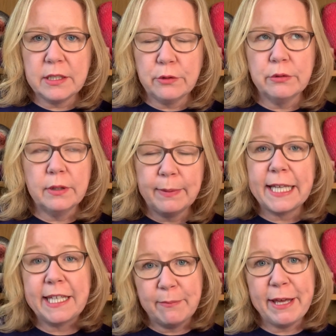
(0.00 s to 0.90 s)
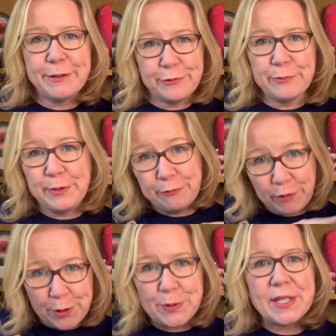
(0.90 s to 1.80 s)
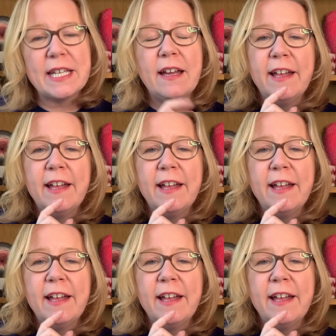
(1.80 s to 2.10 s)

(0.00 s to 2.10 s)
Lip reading: or a blanket made from rows